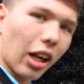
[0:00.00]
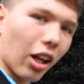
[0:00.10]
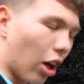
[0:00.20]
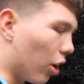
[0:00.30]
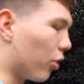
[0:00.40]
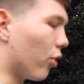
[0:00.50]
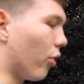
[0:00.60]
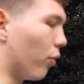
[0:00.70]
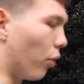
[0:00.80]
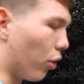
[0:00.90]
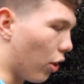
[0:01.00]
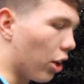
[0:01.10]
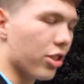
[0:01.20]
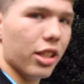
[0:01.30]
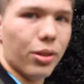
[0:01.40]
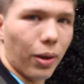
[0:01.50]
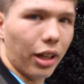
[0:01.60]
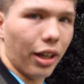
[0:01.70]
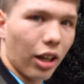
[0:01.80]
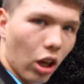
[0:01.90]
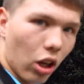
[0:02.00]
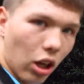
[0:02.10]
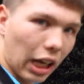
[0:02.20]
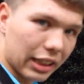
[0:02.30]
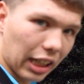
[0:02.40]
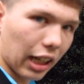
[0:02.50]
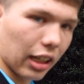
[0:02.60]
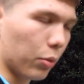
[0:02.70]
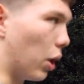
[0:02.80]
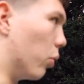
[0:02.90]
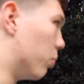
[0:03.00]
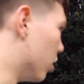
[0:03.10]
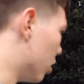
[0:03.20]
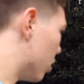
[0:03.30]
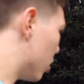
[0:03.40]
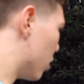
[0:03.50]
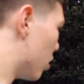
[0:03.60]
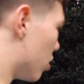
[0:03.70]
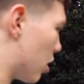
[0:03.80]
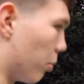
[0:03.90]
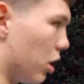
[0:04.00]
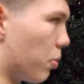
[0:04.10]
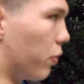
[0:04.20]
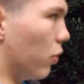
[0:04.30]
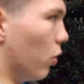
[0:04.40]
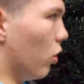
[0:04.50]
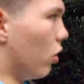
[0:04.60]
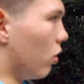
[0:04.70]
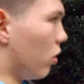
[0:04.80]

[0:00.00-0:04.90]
class for 13:20, exactly. Well, we 10 minutes before,